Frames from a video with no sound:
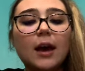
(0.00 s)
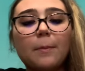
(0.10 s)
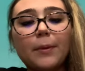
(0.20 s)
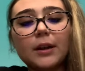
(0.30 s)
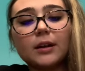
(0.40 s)

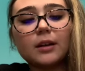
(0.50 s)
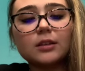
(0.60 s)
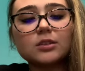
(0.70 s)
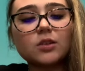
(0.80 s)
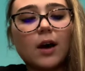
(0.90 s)
But
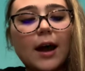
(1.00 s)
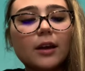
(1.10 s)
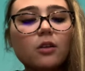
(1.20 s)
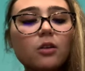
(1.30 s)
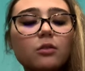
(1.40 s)
so I
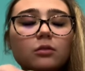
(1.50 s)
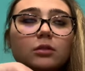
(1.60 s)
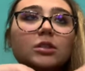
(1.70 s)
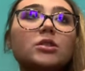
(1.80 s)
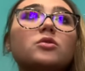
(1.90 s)
go
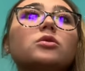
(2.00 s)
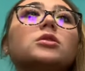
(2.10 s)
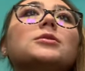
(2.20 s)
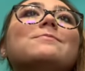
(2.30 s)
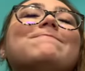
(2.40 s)
to
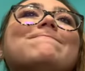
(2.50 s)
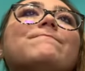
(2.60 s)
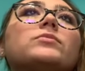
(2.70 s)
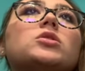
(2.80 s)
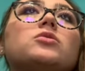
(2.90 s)
school
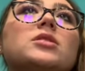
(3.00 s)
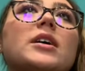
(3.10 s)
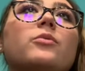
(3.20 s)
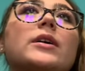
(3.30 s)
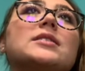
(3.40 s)

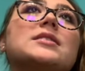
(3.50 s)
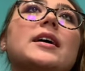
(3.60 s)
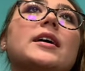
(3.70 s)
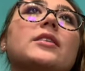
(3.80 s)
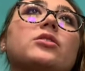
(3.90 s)
Tuesday,
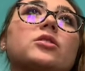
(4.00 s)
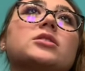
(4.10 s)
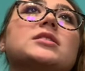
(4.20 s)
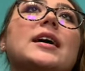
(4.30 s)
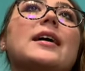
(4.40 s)
Wednesday,
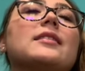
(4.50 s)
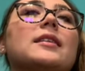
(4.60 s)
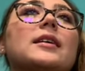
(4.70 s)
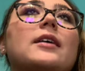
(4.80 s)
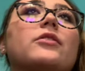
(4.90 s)
Thursday, and then
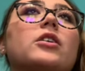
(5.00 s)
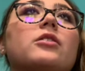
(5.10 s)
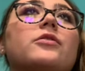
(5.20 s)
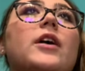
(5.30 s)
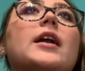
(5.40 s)
like every
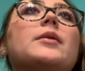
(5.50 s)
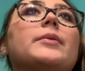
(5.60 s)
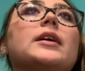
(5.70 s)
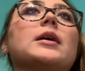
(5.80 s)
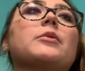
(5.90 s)
other Friday.
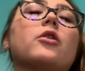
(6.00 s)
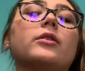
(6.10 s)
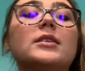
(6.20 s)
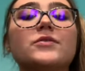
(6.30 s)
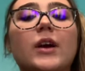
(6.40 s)
But like I'm
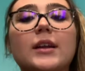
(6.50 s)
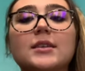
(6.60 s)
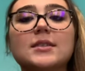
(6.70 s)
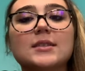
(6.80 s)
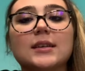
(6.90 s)
going this Friday
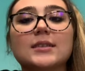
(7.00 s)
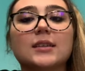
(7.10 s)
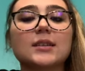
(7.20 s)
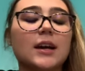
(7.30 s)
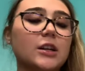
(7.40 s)
because it's like
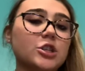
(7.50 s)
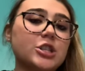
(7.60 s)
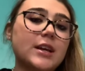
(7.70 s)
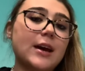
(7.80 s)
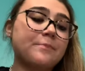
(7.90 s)
Celtic Energy
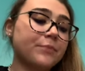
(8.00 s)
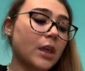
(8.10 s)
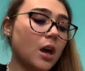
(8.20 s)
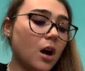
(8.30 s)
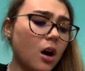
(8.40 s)
Day.
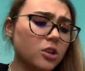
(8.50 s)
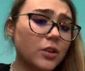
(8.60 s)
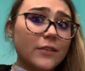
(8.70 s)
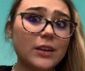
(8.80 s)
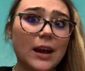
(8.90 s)
Also,
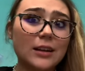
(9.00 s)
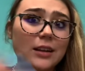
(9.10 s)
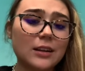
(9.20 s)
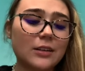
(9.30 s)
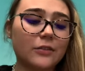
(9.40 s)
I haven't
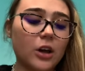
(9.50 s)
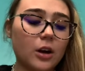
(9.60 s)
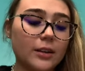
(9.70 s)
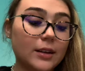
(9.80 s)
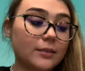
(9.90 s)
edited a
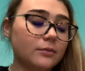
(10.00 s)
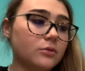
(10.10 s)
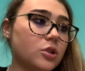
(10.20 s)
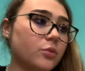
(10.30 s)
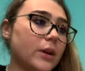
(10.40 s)
vlog in like
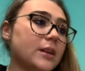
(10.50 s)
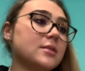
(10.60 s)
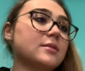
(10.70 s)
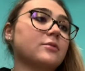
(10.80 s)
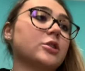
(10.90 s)
two
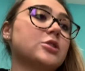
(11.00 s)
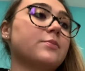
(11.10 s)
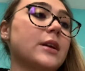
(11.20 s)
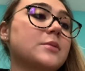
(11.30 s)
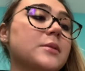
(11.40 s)
weeks, which
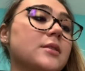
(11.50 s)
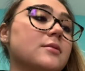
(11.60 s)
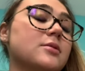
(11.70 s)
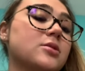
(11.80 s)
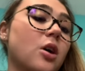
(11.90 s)
makes me
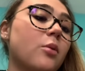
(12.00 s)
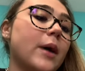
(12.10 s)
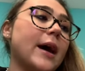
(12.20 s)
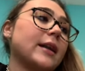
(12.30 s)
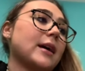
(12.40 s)
so
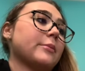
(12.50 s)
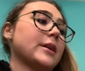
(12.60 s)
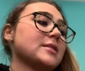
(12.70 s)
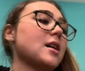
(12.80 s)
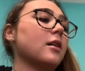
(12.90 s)
mad at
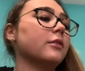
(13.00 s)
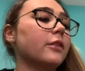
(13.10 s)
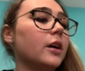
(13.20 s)
myself.